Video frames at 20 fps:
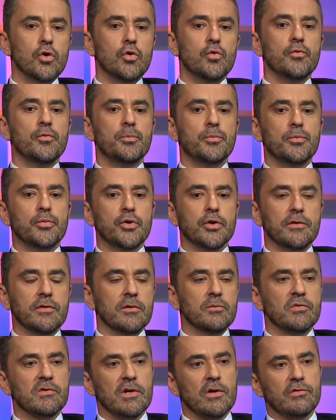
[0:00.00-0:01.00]
who put
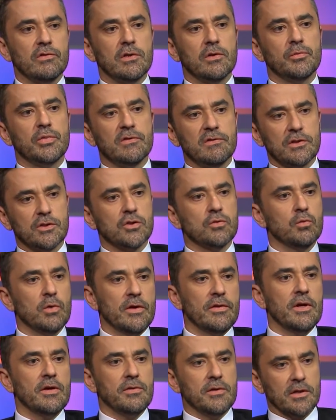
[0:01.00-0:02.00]
themselves in a position
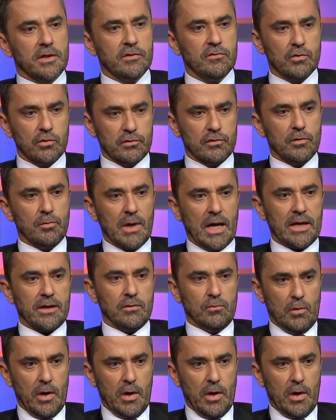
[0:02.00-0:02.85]
where they think it's also black and